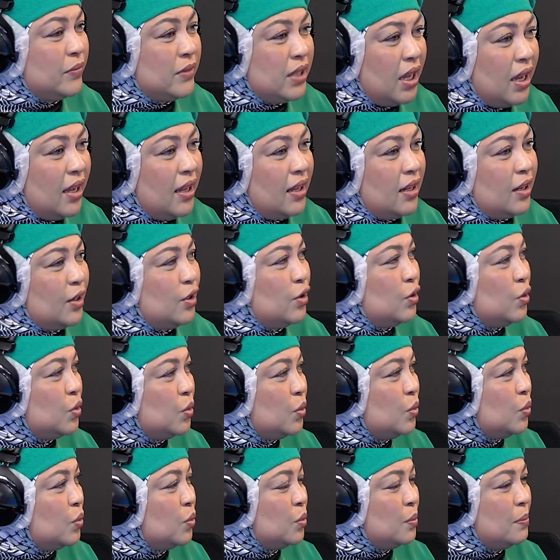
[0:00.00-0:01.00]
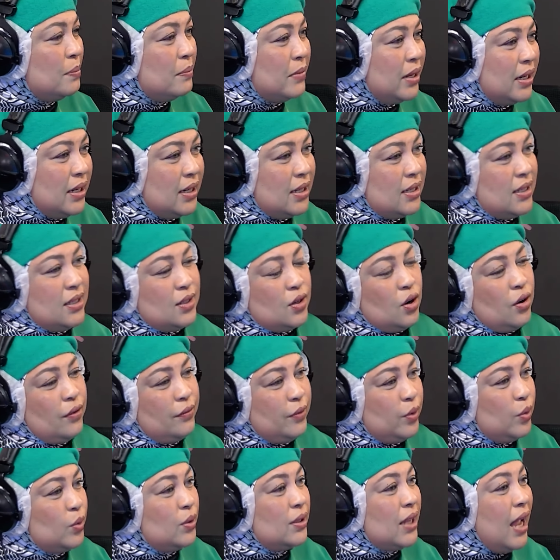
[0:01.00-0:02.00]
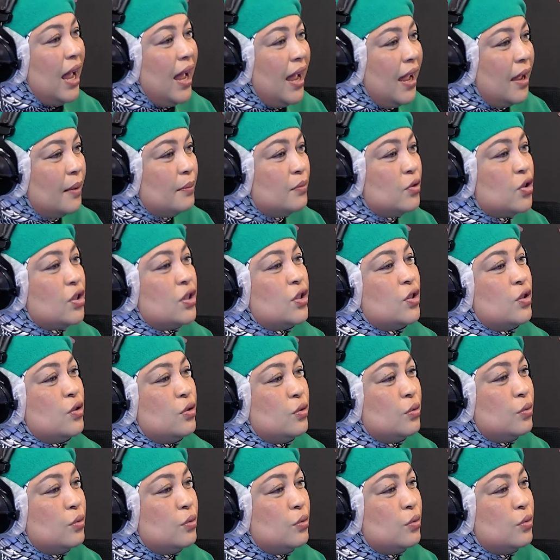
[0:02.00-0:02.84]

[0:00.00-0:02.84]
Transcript: take 2 minutes of your time just